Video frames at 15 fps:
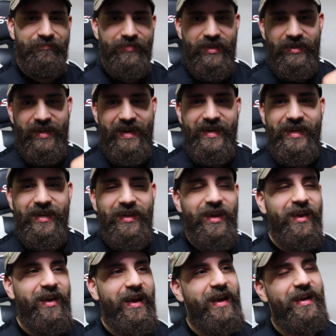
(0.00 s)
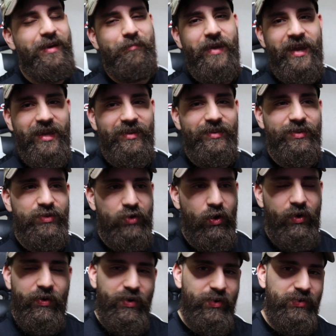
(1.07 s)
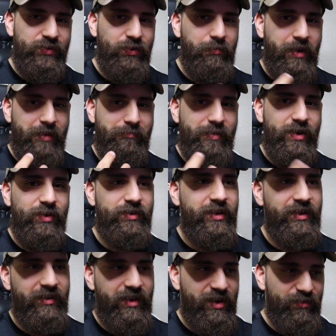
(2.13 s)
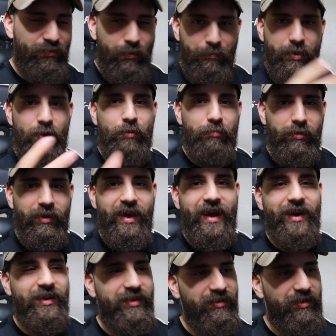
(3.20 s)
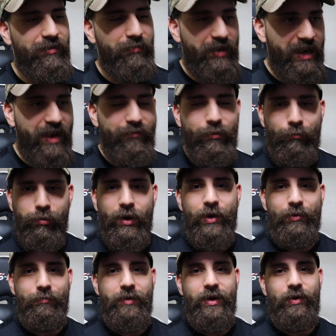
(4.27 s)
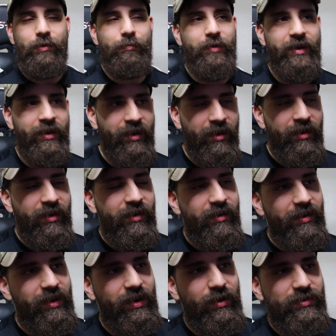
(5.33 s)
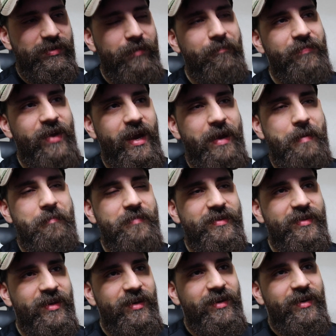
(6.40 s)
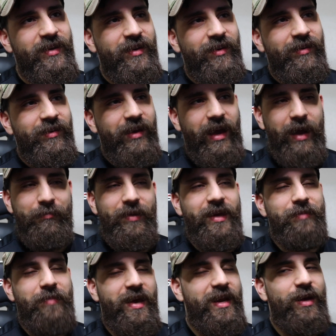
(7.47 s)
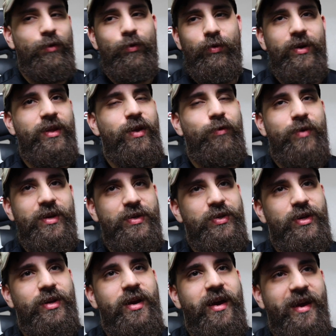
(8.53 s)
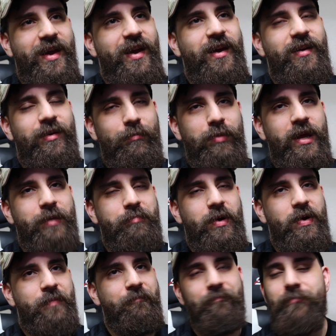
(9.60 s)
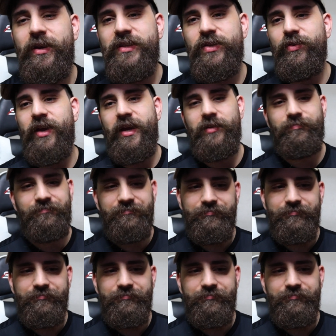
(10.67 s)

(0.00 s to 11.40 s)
the lighting and I make it look darker so my beard can kind of appear black. I mean, I have a brown beard, but you know, sometimes I'm like, man, I really wish I had a black beard, but it's okay.